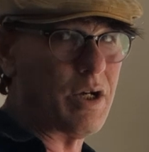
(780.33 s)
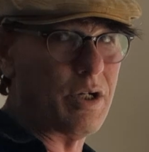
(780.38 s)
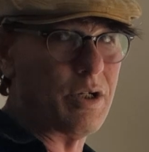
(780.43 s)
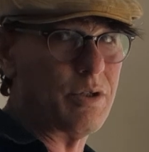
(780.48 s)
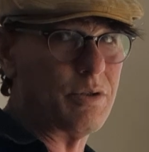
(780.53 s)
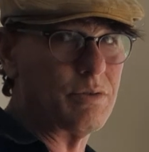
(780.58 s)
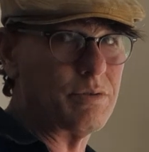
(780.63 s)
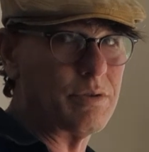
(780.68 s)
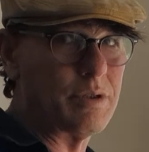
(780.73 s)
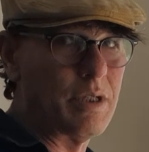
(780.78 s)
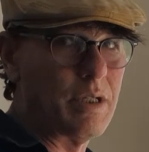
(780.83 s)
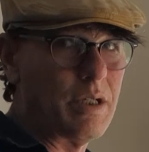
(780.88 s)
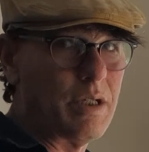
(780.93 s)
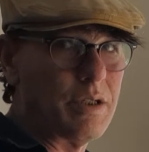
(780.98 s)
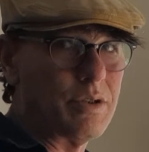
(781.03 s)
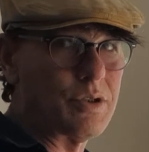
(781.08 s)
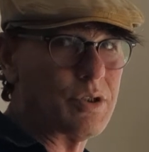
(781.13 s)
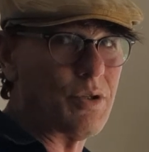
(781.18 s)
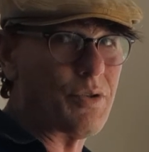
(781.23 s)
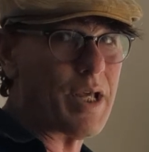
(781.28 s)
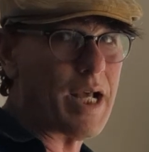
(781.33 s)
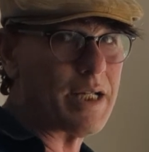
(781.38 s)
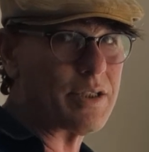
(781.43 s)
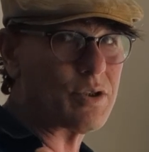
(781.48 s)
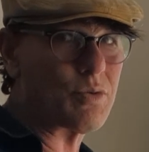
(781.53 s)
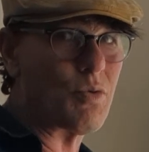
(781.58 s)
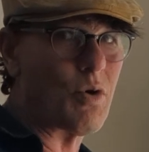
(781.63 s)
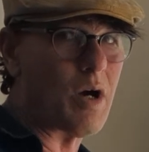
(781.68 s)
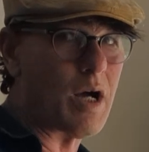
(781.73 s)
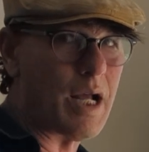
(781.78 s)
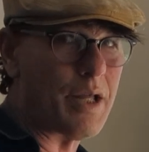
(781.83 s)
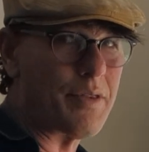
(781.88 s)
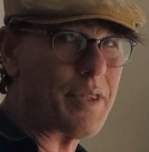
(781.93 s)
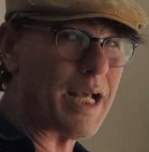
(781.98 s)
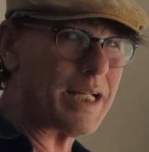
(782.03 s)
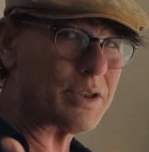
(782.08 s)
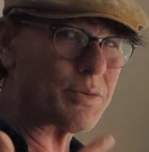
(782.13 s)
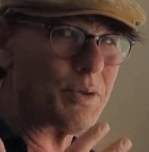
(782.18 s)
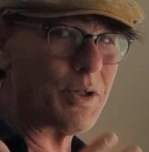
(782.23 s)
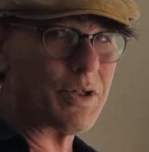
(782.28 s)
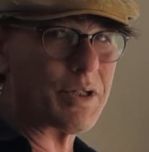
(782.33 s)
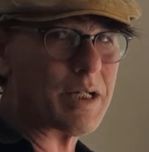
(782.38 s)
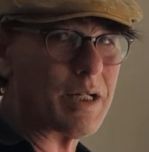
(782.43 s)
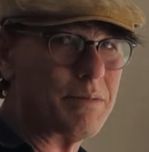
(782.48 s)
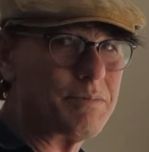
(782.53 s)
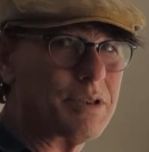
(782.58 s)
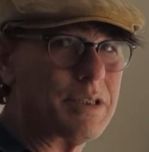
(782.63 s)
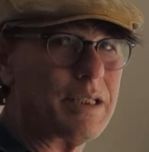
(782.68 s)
own. So that's where it comes